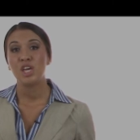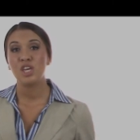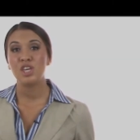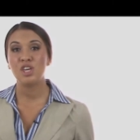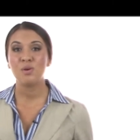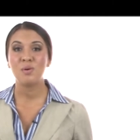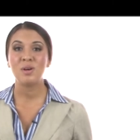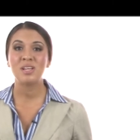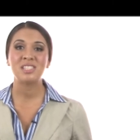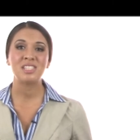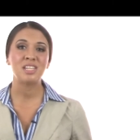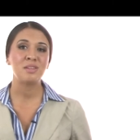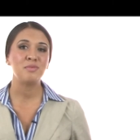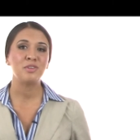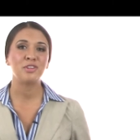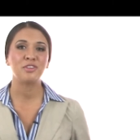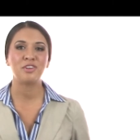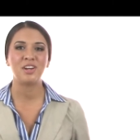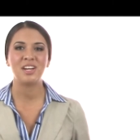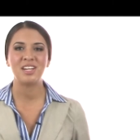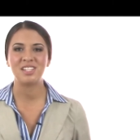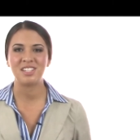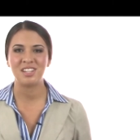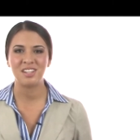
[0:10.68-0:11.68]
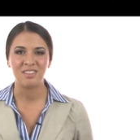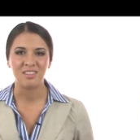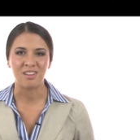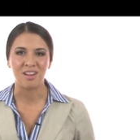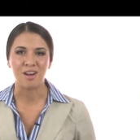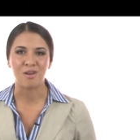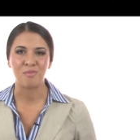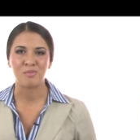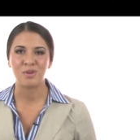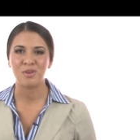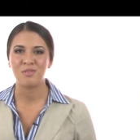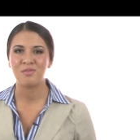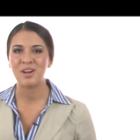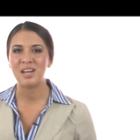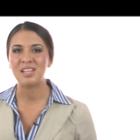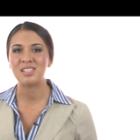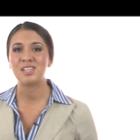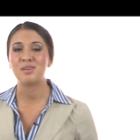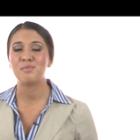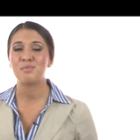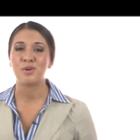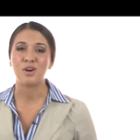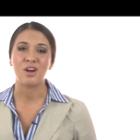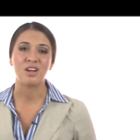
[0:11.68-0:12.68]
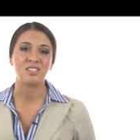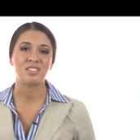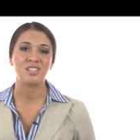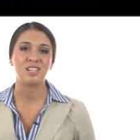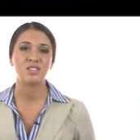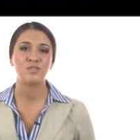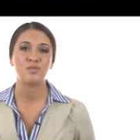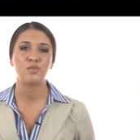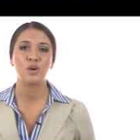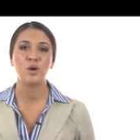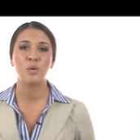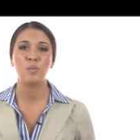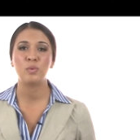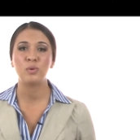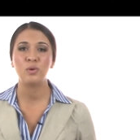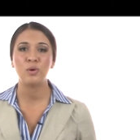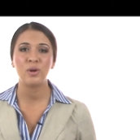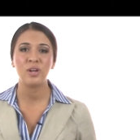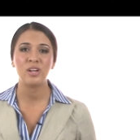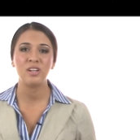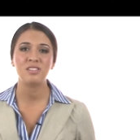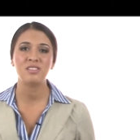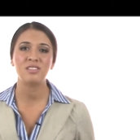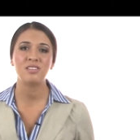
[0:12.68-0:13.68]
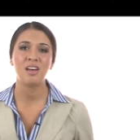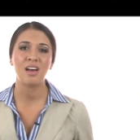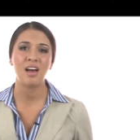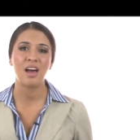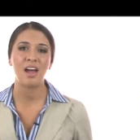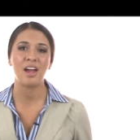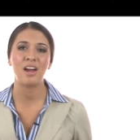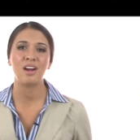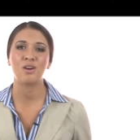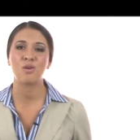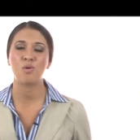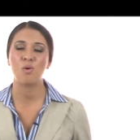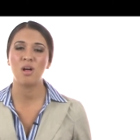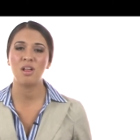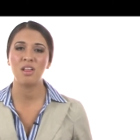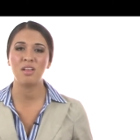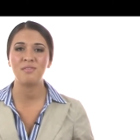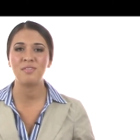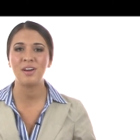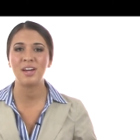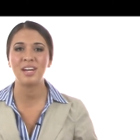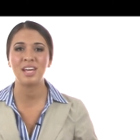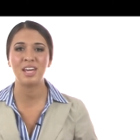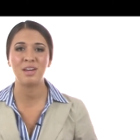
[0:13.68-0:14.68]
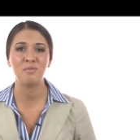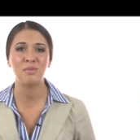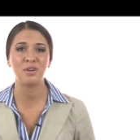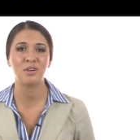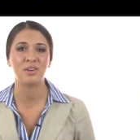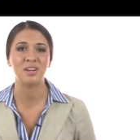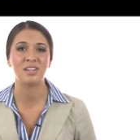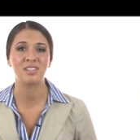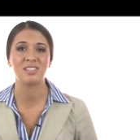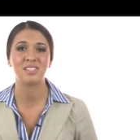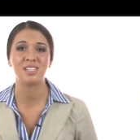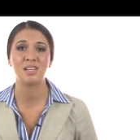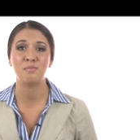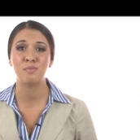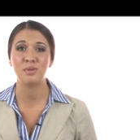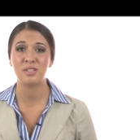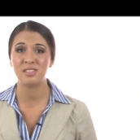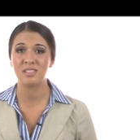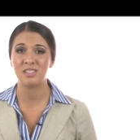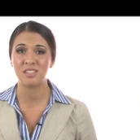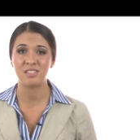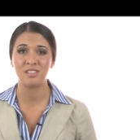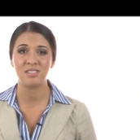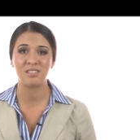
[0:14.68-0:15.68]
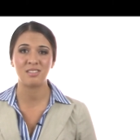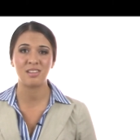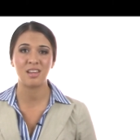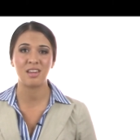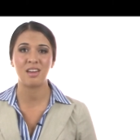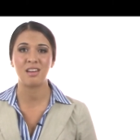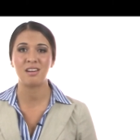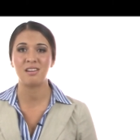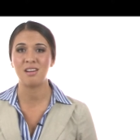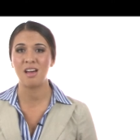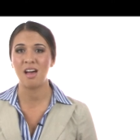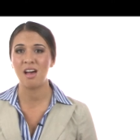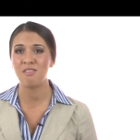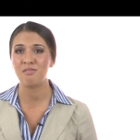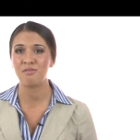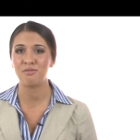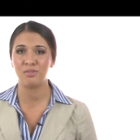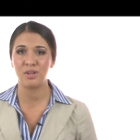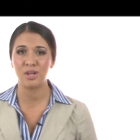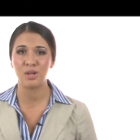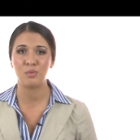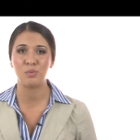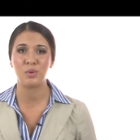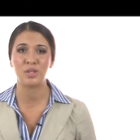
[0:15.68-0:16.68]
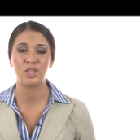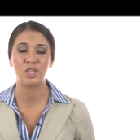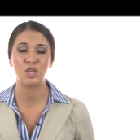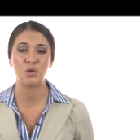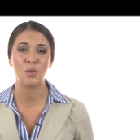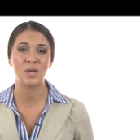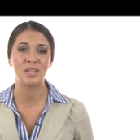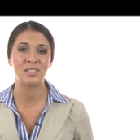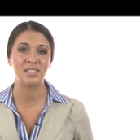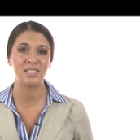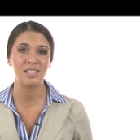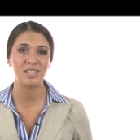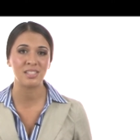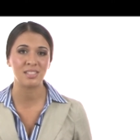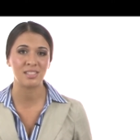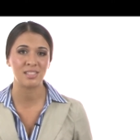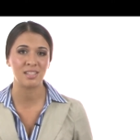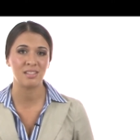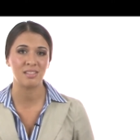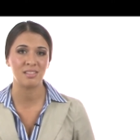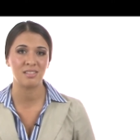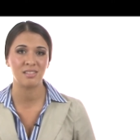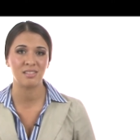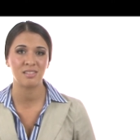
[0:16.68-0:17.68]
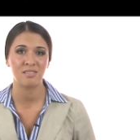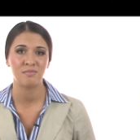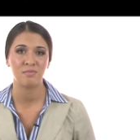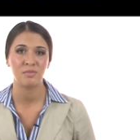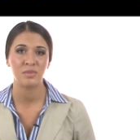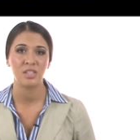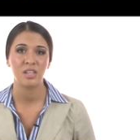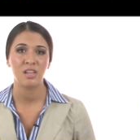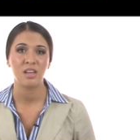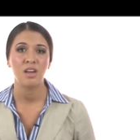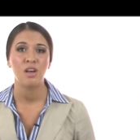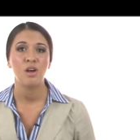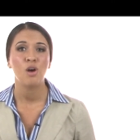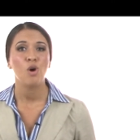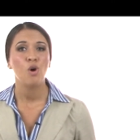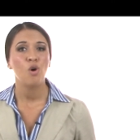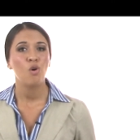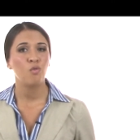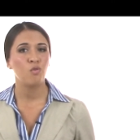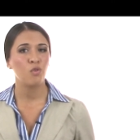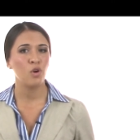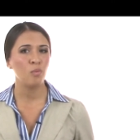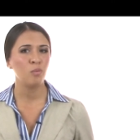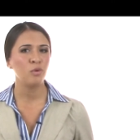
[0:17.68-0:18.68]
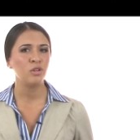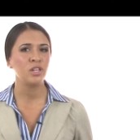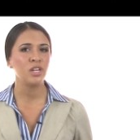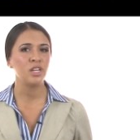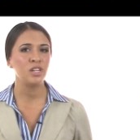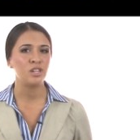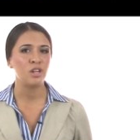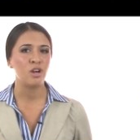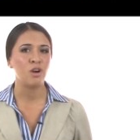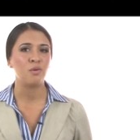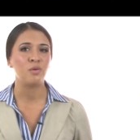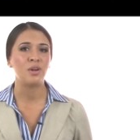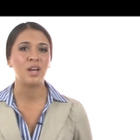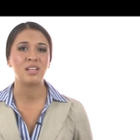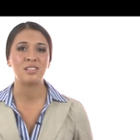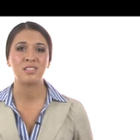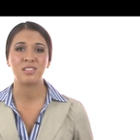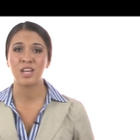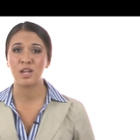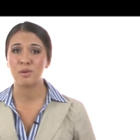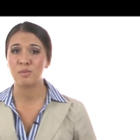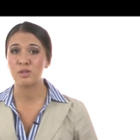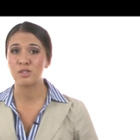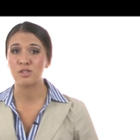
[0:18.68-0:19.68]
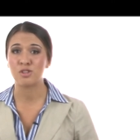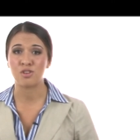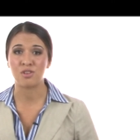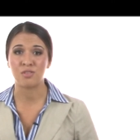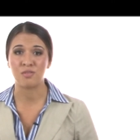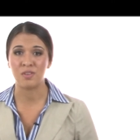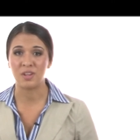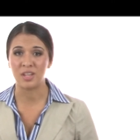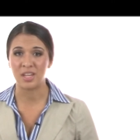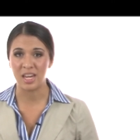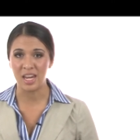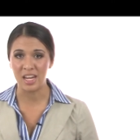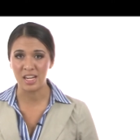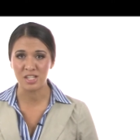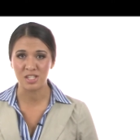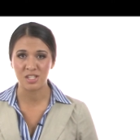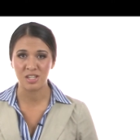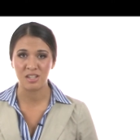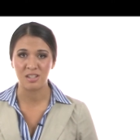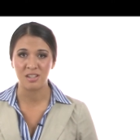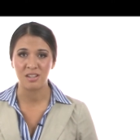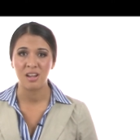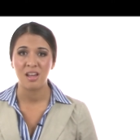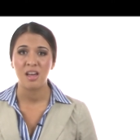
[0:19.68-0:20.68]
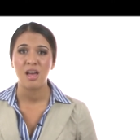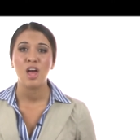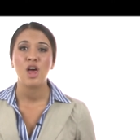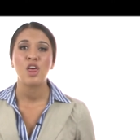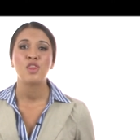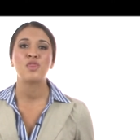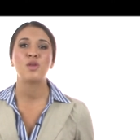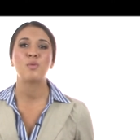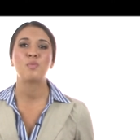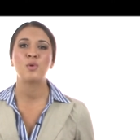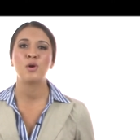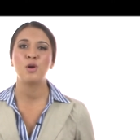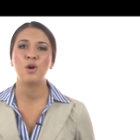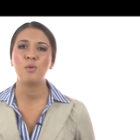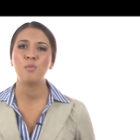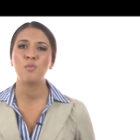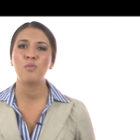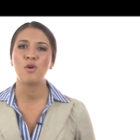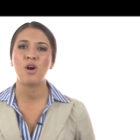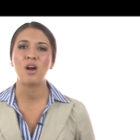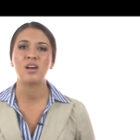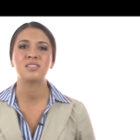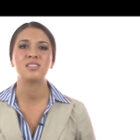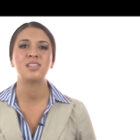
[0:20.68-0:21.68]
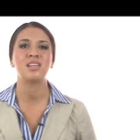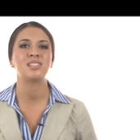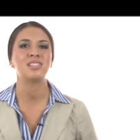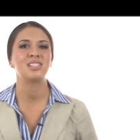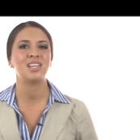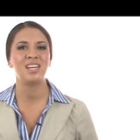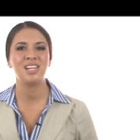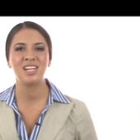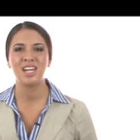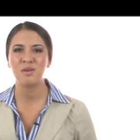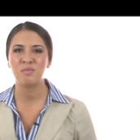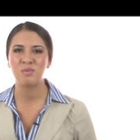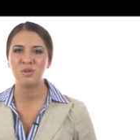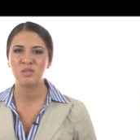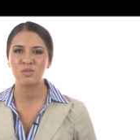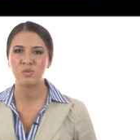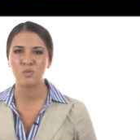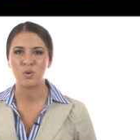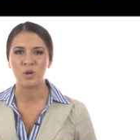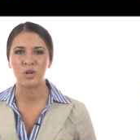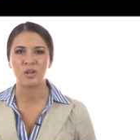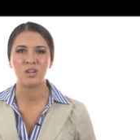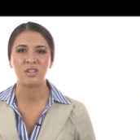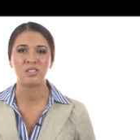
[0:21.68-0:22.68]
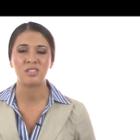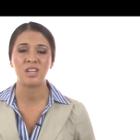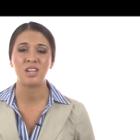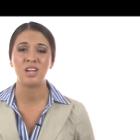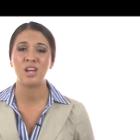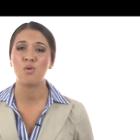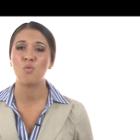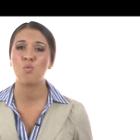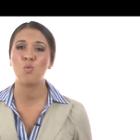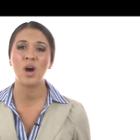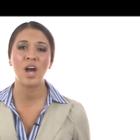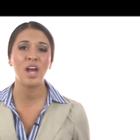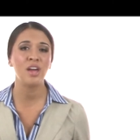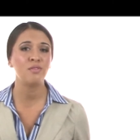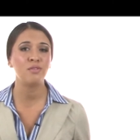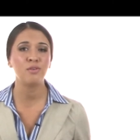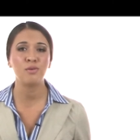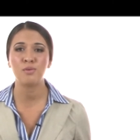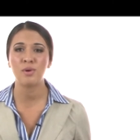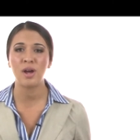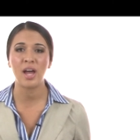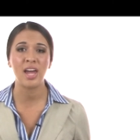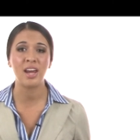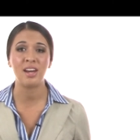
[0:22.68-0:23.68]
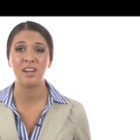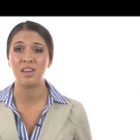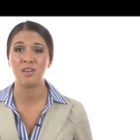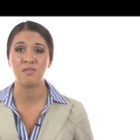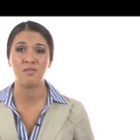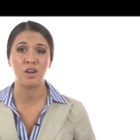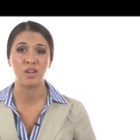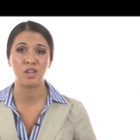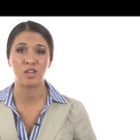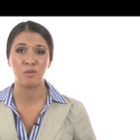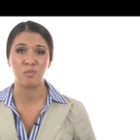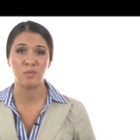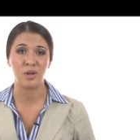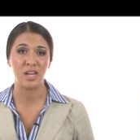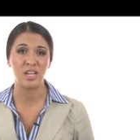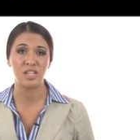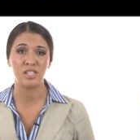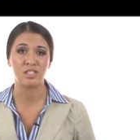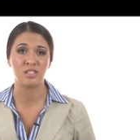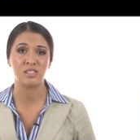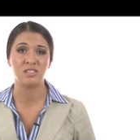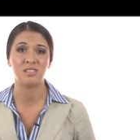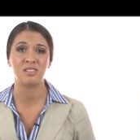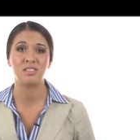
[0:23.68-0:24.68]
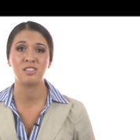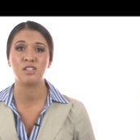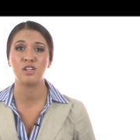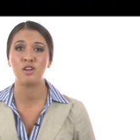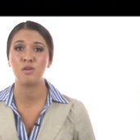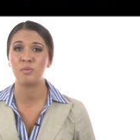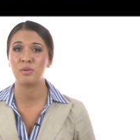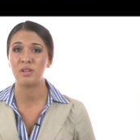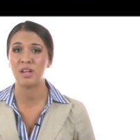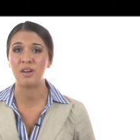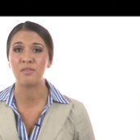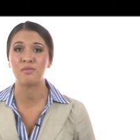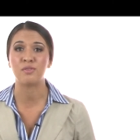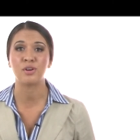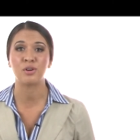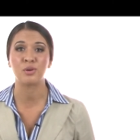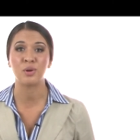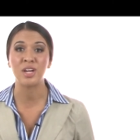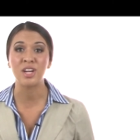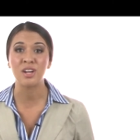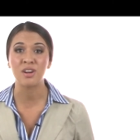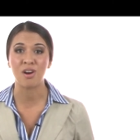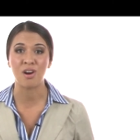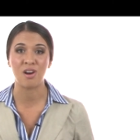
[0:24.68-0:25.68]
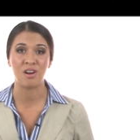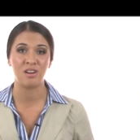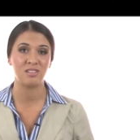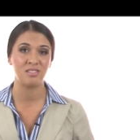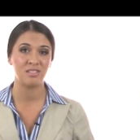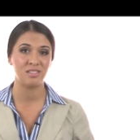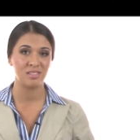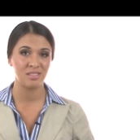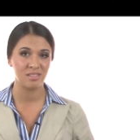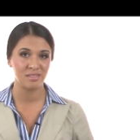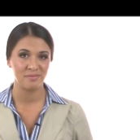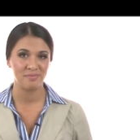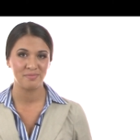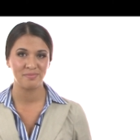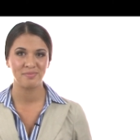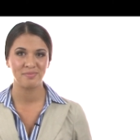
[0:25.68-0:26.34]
U.S. immigration law provides a process for employers to hire qualified immigrants in positions they cannot fill with U.S. citizens. Formally known as labor certification, the PERM process enables workers in a wide variety of occupations to apply for green cards.